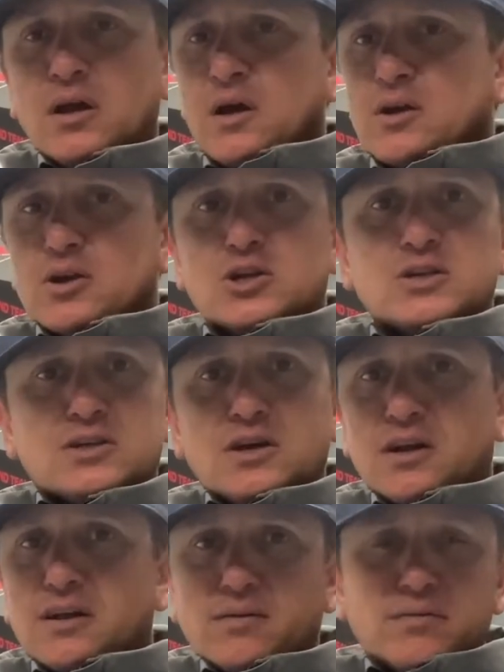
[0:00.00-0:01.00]
you're just
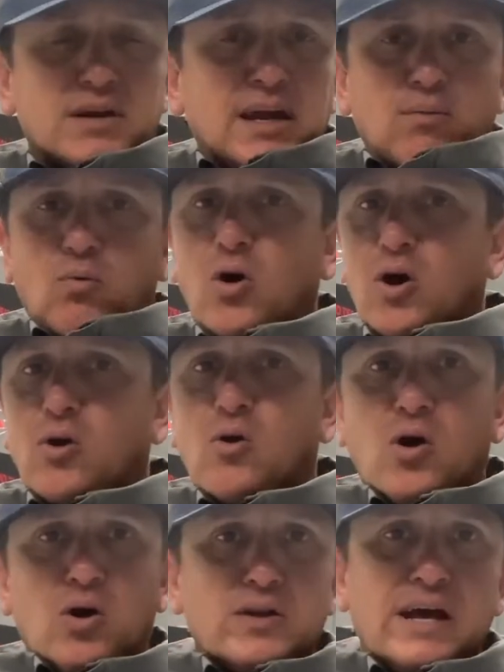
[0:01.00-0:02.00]
gonna get water
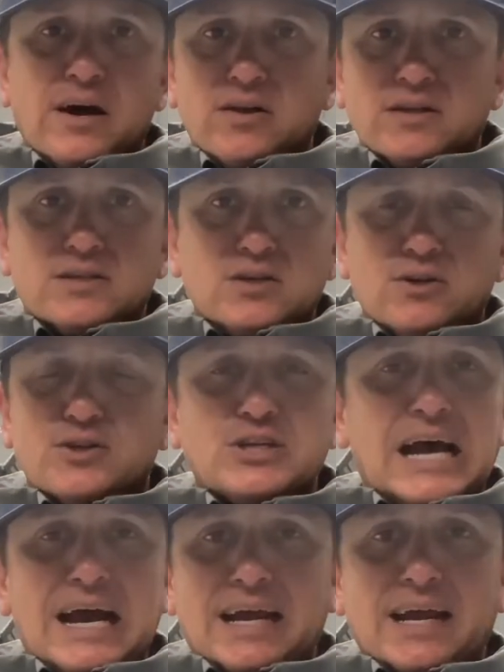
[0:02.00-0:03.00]
all down into your
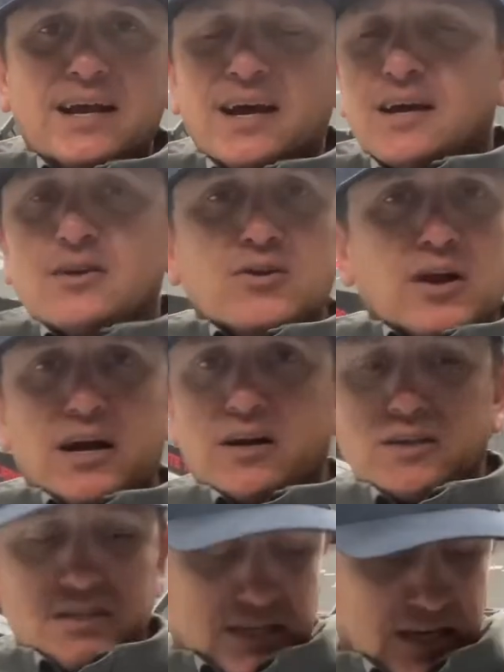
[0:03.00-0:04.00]
jacket. You're not
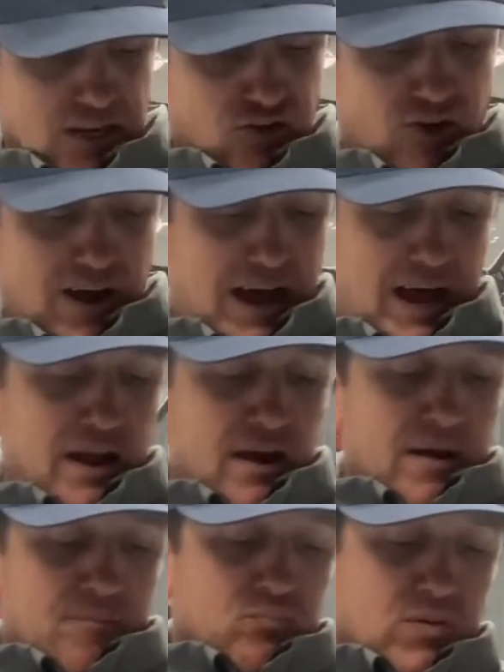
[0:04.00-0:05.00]
gonna stay dry.
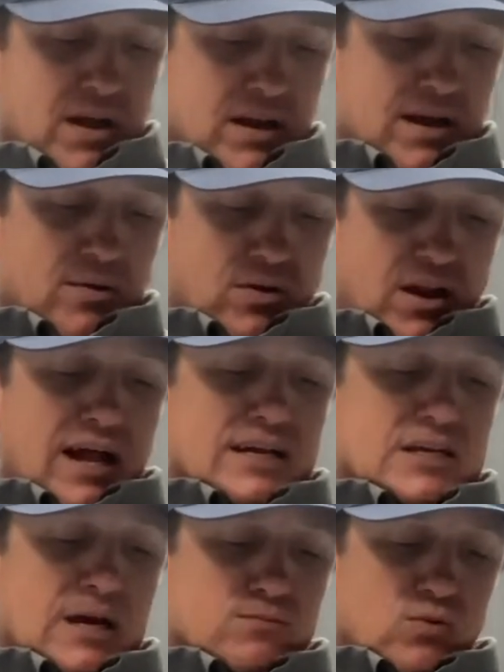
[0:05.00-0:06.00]
And then a lot of
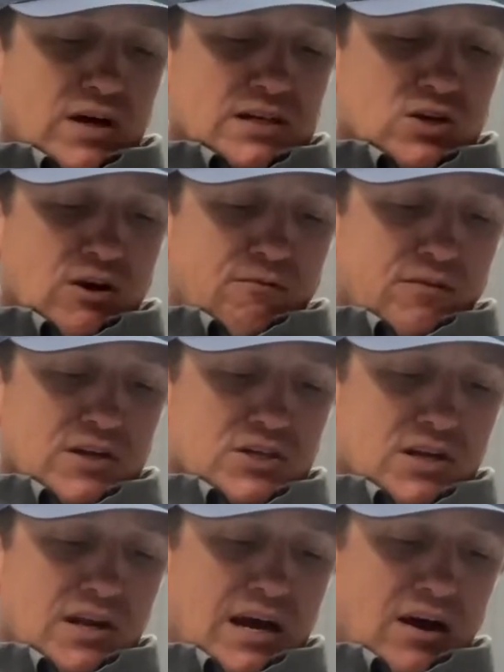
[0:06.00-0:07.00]
times when I start
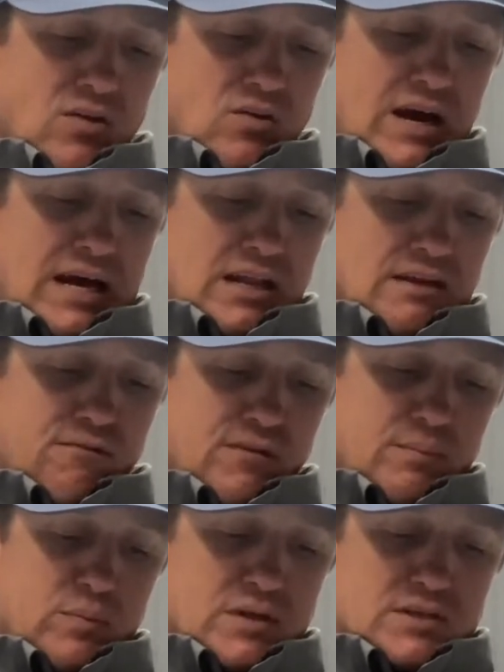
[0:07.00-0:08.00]
fishing, I'll lightly
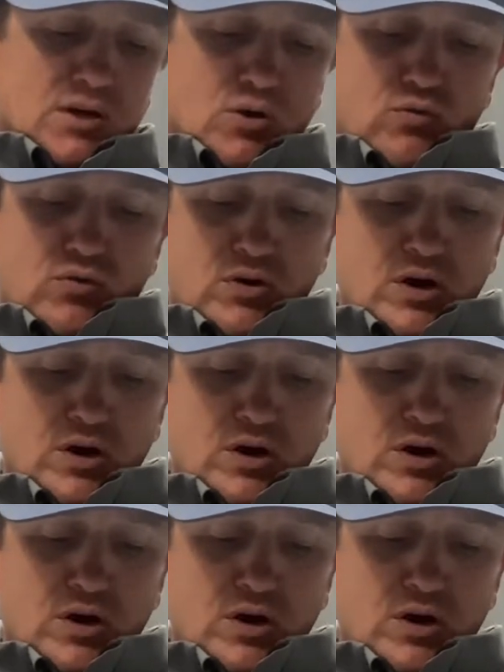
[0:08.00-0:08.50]
flip this over,